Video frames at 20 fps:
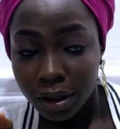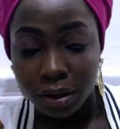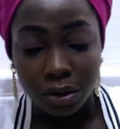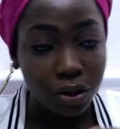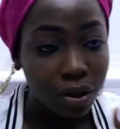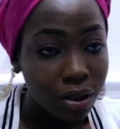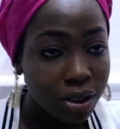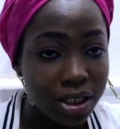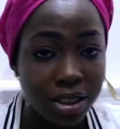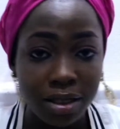
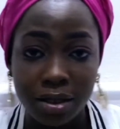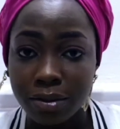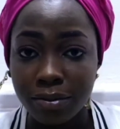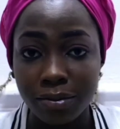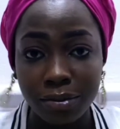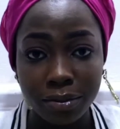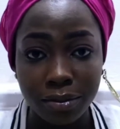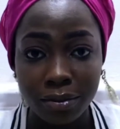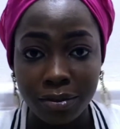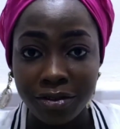just
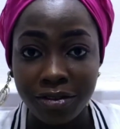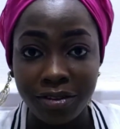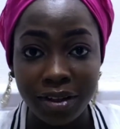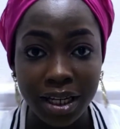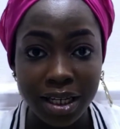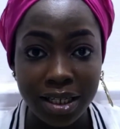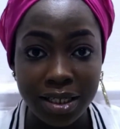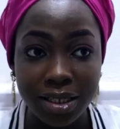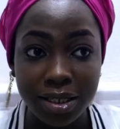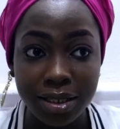
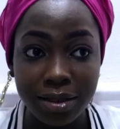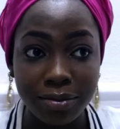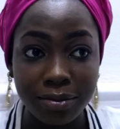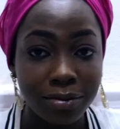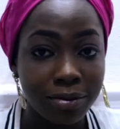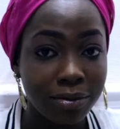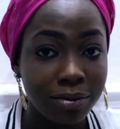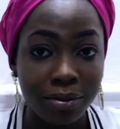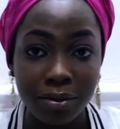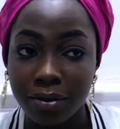flex
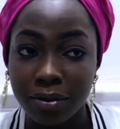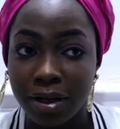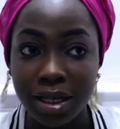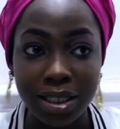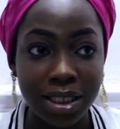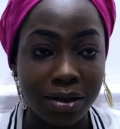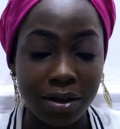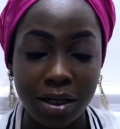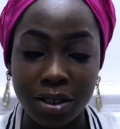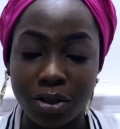
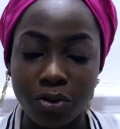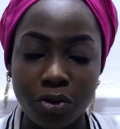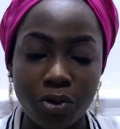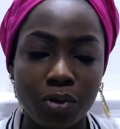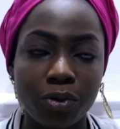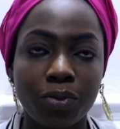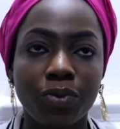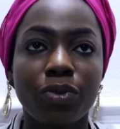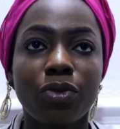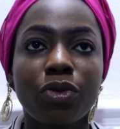around the
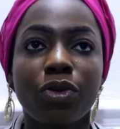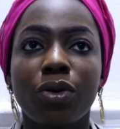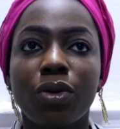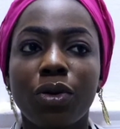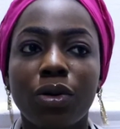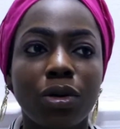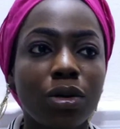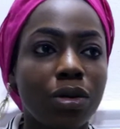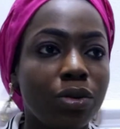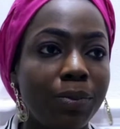two
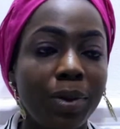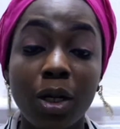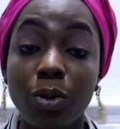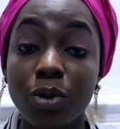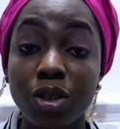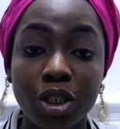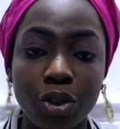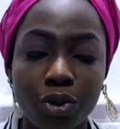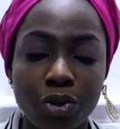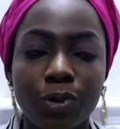or play
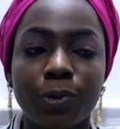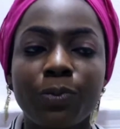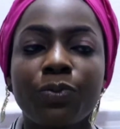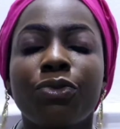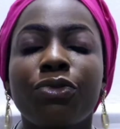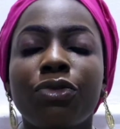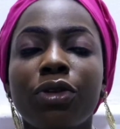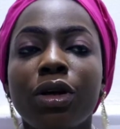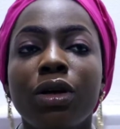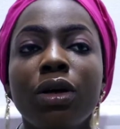with the two.
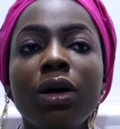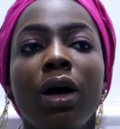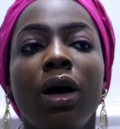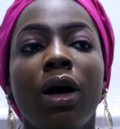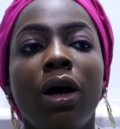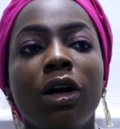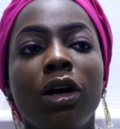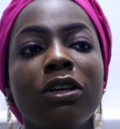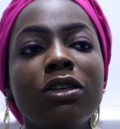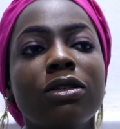
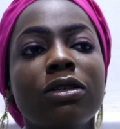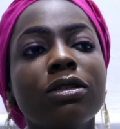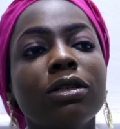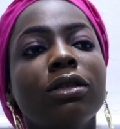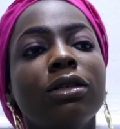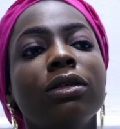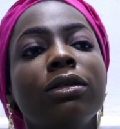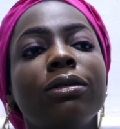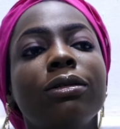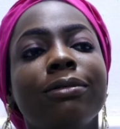
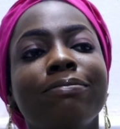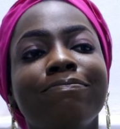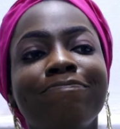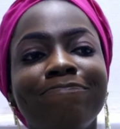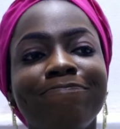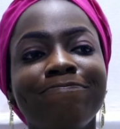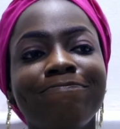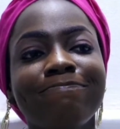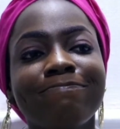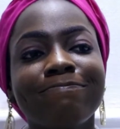So
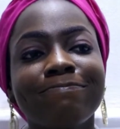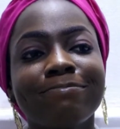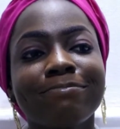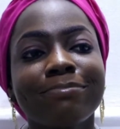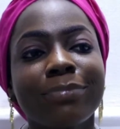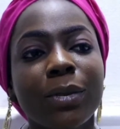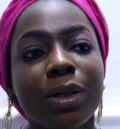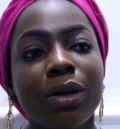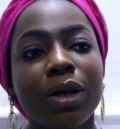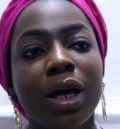
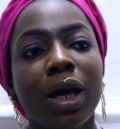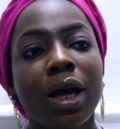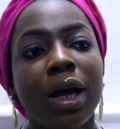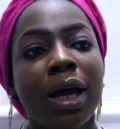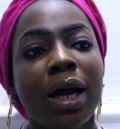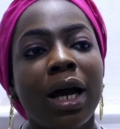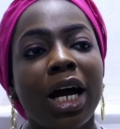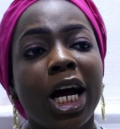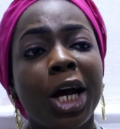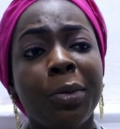
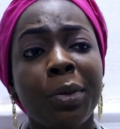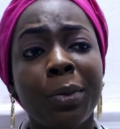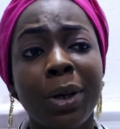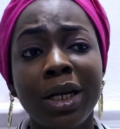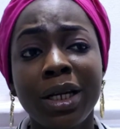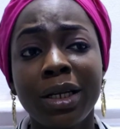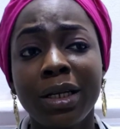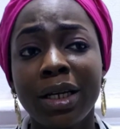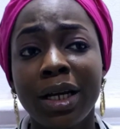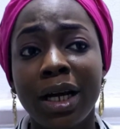I
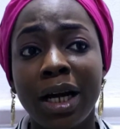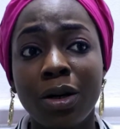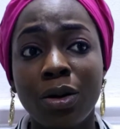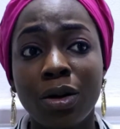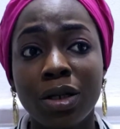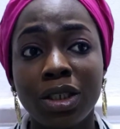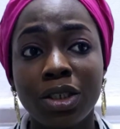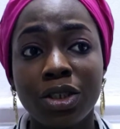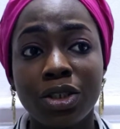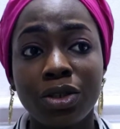remember the day I
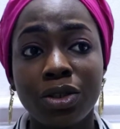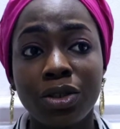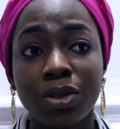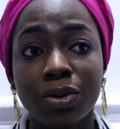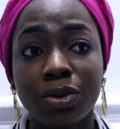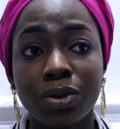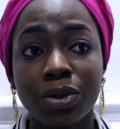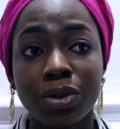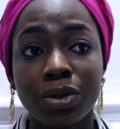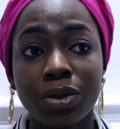got this
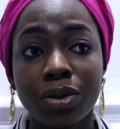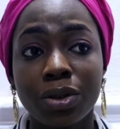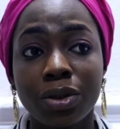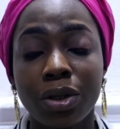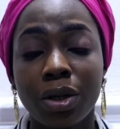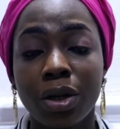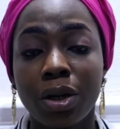news.